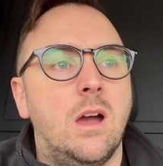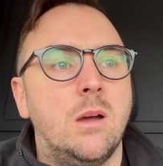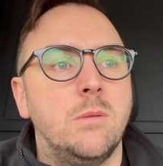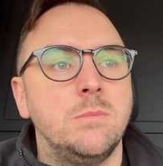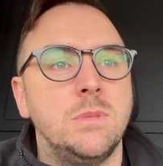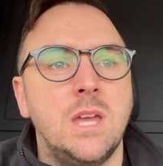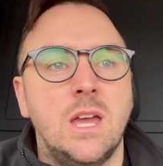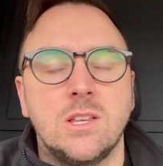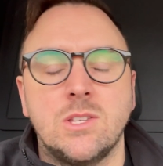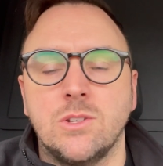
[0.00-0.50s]

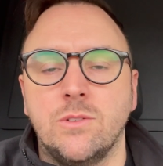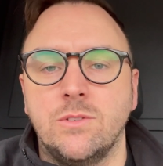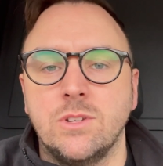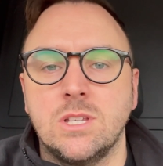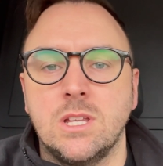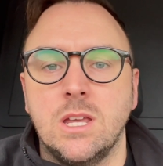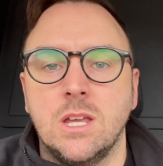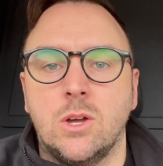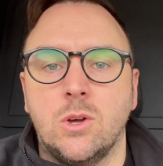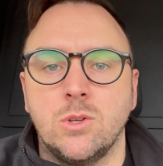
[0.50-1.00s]
Yes,
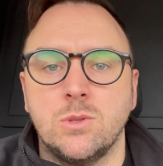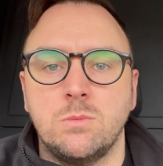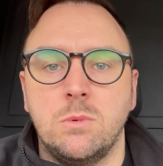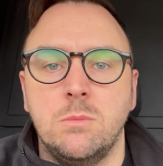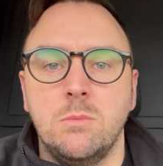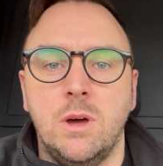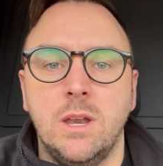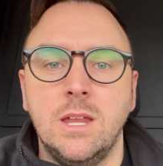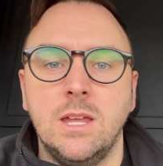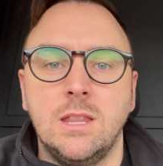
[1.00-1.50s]
obviously it costs me
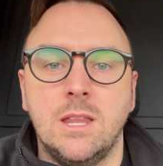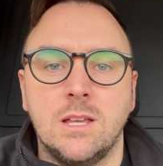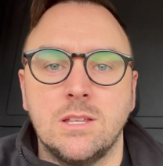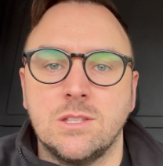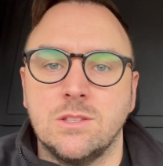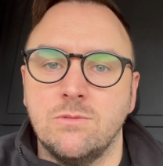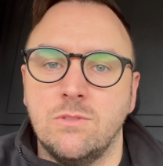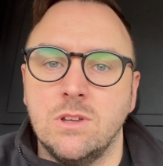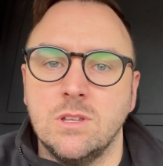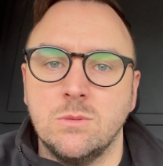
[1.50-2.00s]
money, and that's
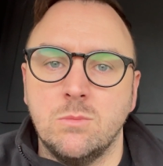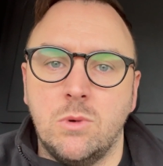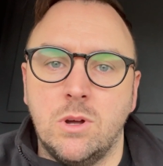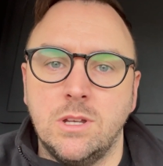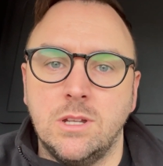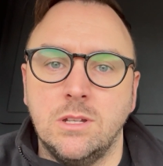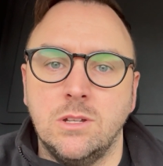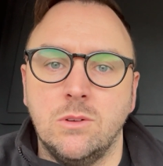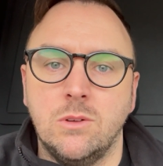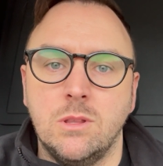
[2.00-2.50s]
the reason why I
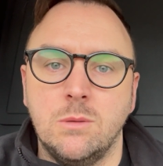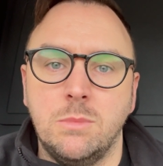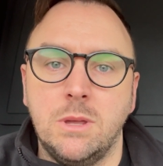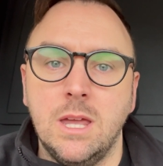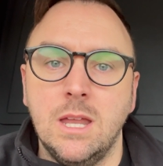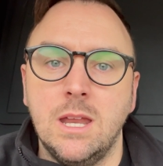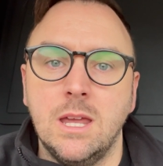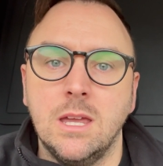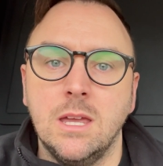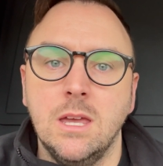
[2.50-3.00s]
didn't do it in the
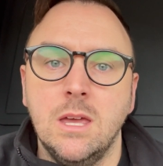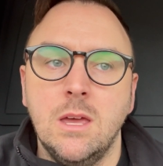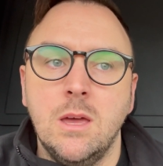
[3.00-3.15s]
beginning,